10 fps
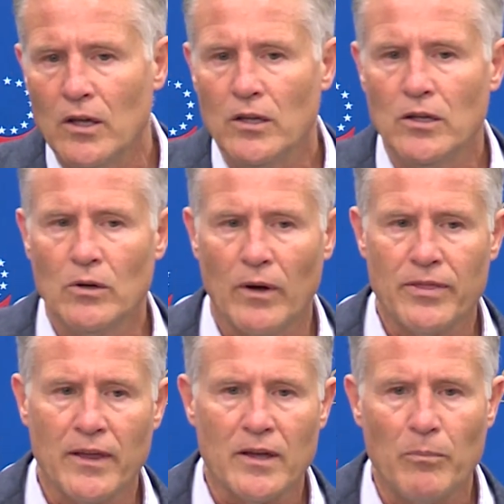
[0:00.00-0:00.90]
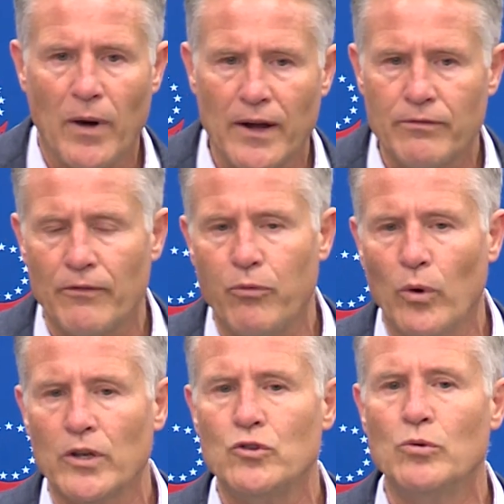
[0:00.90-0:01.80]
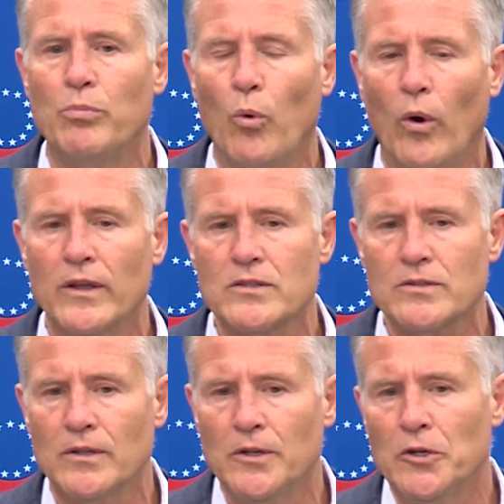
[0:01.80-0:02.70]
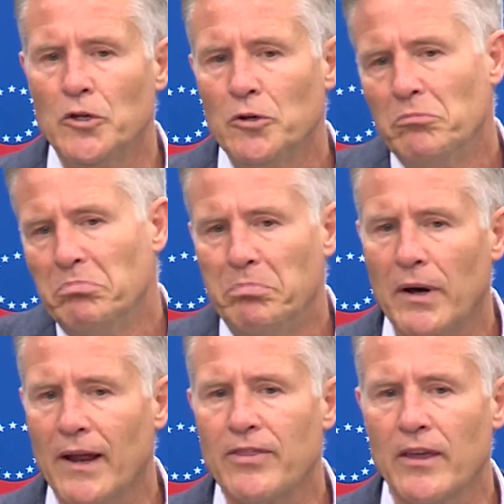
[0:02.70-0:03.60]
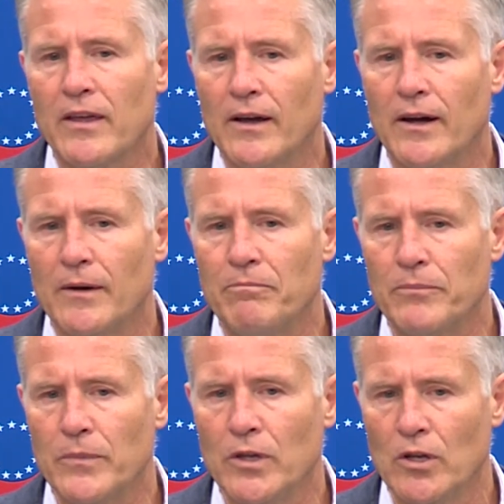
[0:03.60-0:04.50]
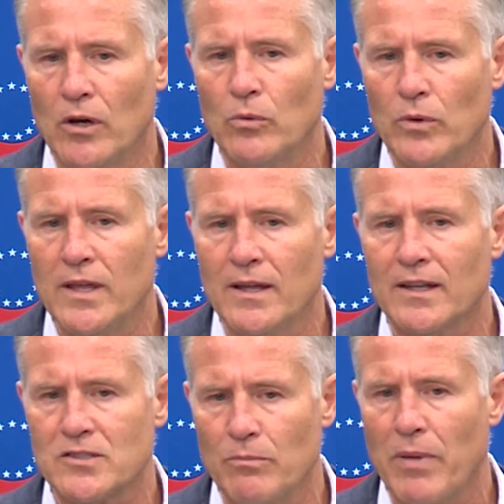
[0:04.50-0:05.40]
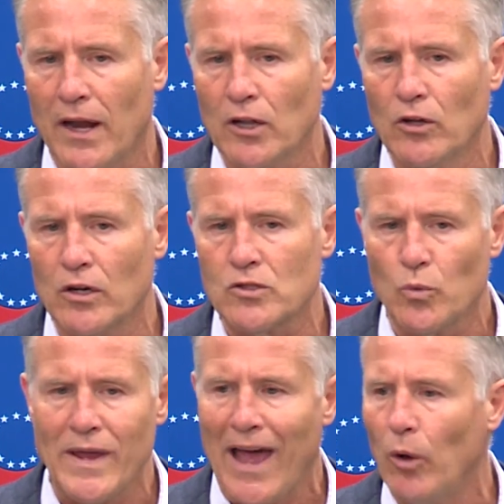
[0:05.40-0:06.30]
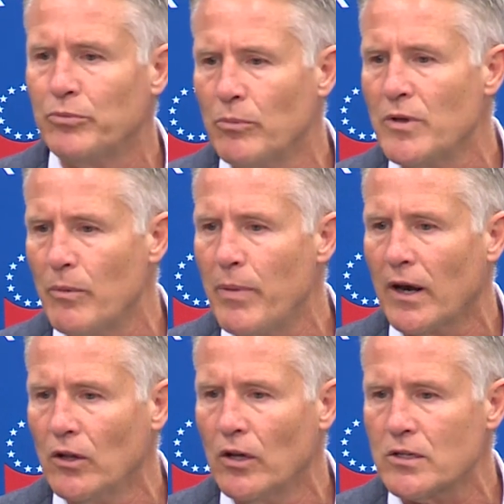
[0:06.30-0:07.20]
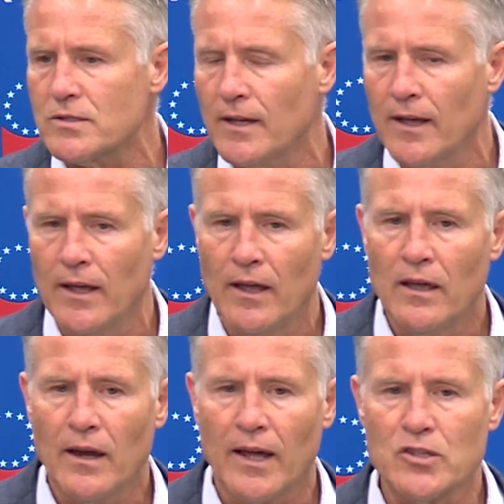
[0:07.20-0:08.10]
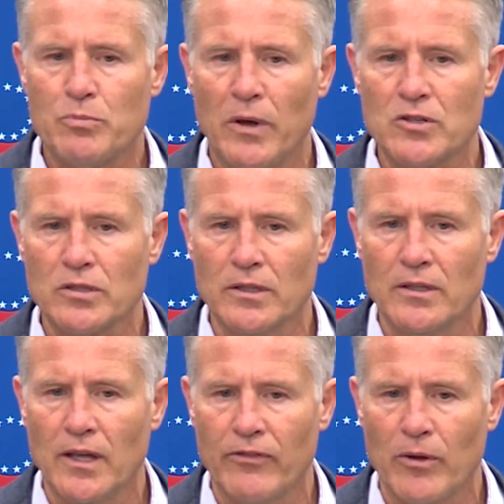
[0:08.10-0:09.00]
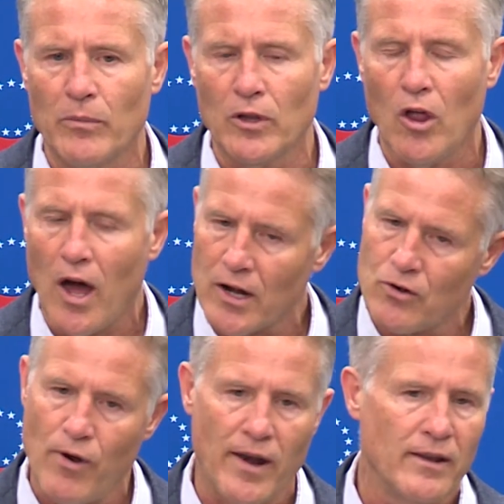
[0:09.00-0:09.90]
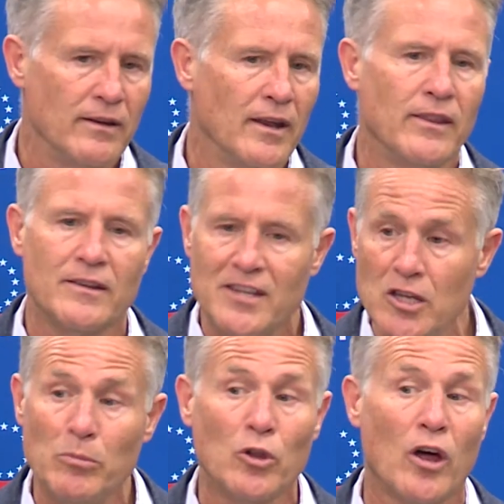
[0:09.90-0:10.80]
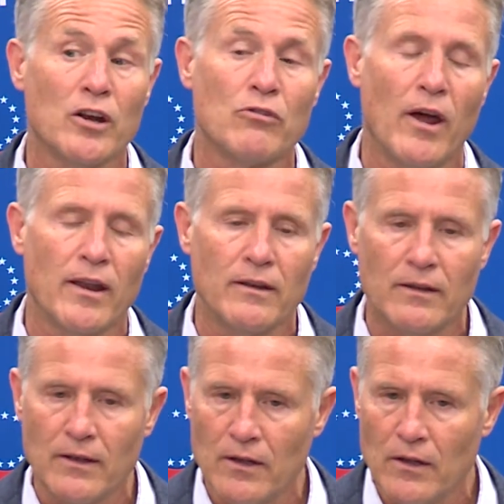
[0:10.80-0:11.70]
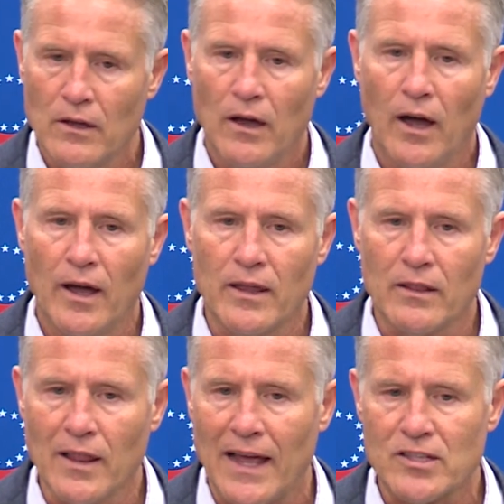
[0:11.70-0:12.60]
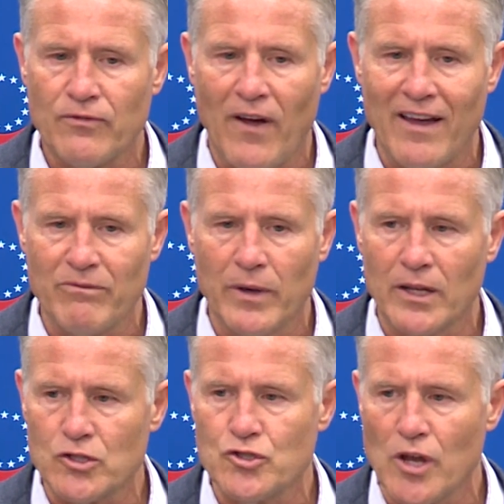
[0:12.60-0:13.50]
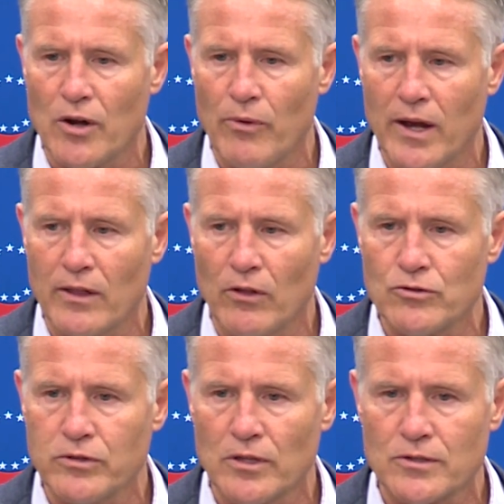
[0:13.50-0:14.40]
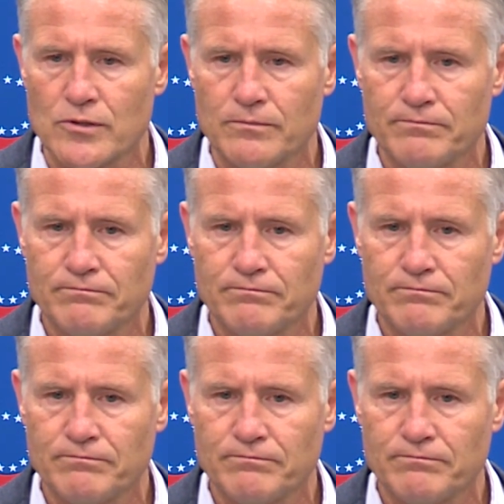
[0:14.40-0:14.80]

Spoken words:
you know, I think combined for 42 points. But I think, you know, he got some better looks. We helped him get better looks. And I especially give him a lot of credit and the team a lot of credit in the last 5 minutes generating those looks.